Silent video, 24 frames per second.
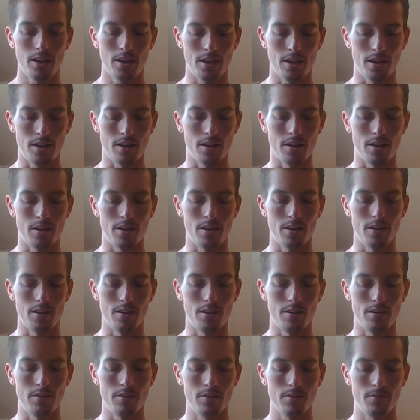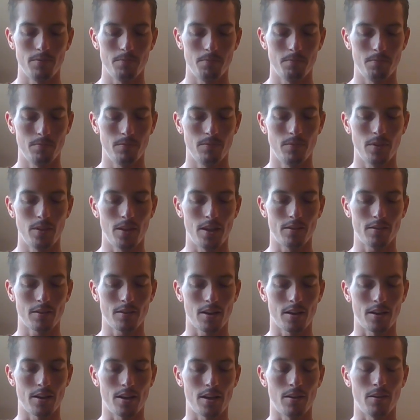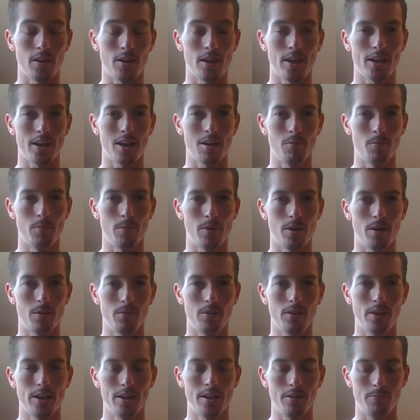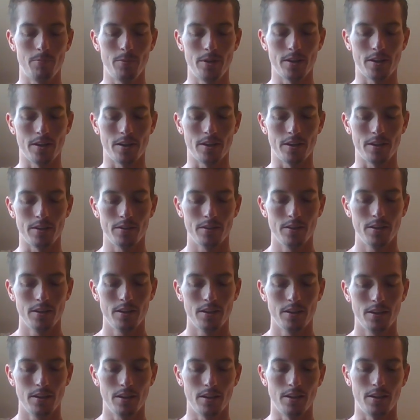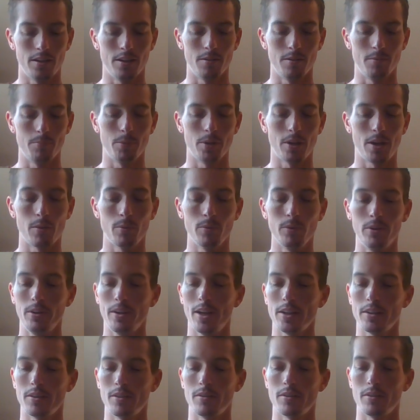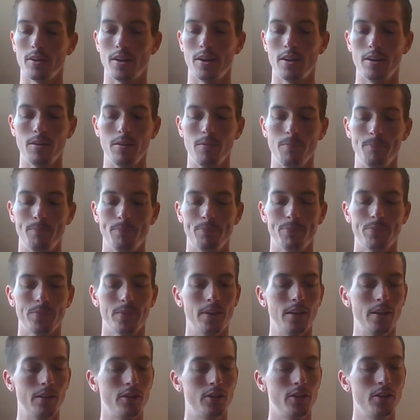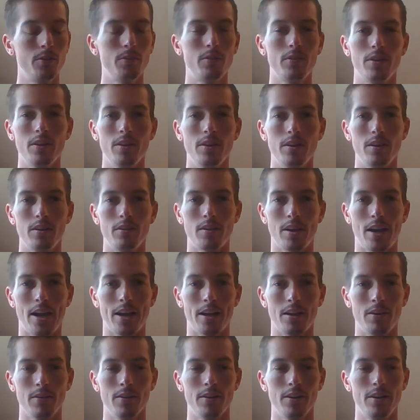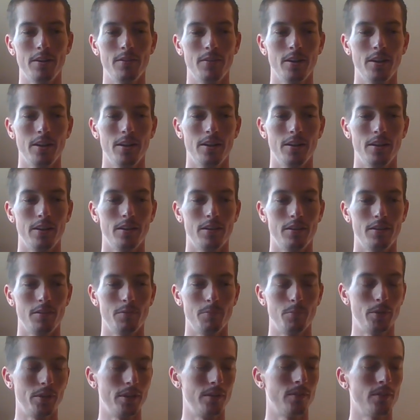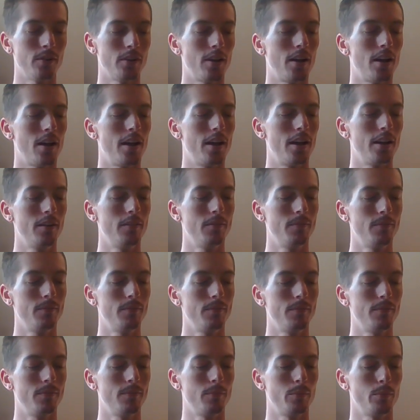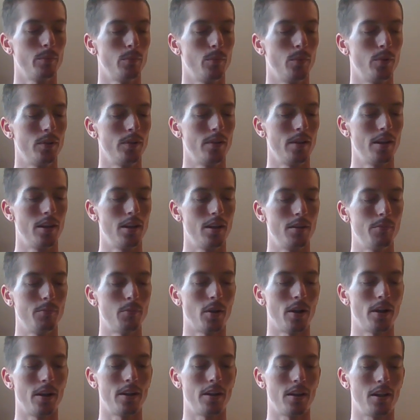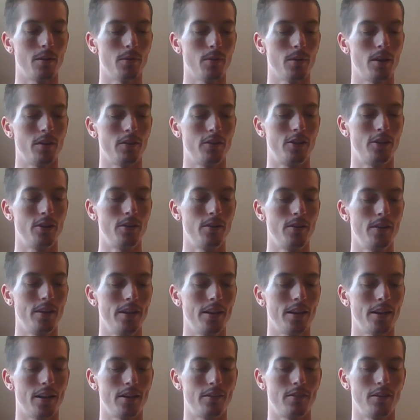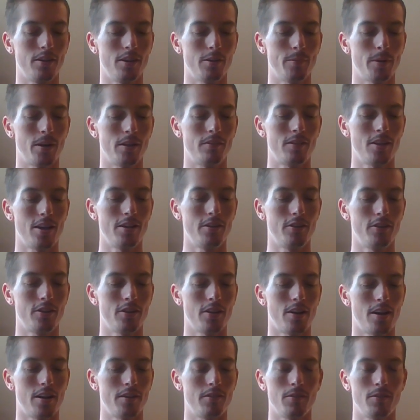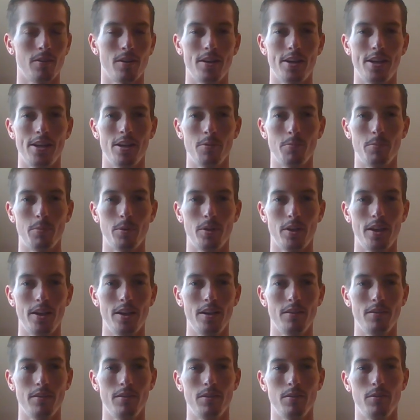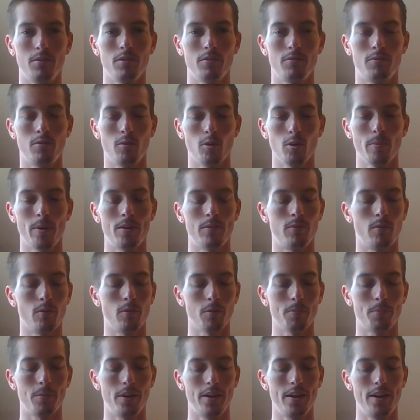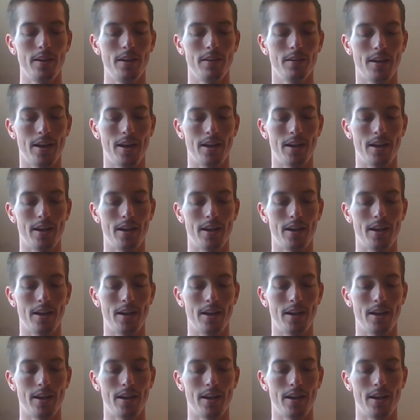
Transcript: and that's kind of how that came about with the FBI. But I really like this gun. It shoots good. It's accurate. Believe it or not, one day Brian and I were out shooting, and I took about 10 shots trying to hit a plate. It was a 4x4 plate